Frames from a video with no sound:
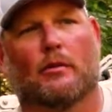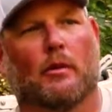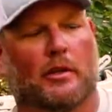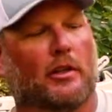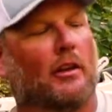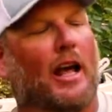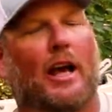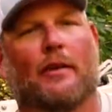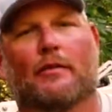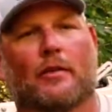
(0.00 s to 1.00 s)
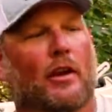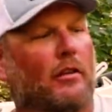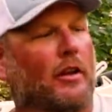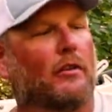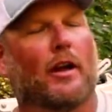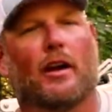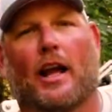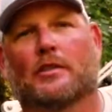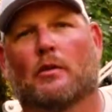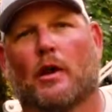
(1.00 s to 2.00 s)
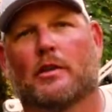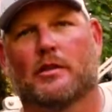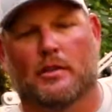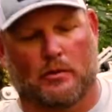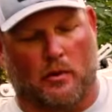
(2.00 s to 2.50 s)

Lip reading: And when we do a live, y'all get on there and ask questions.